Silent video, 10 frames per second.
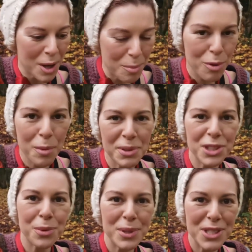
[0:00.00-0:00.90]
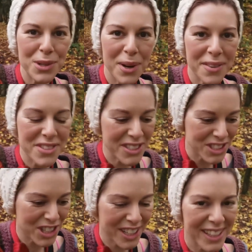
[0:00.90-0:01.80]
I promise you we do have
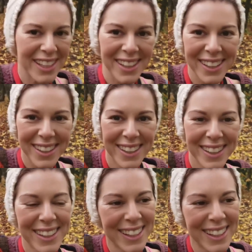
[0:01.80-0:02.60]
sunshine here.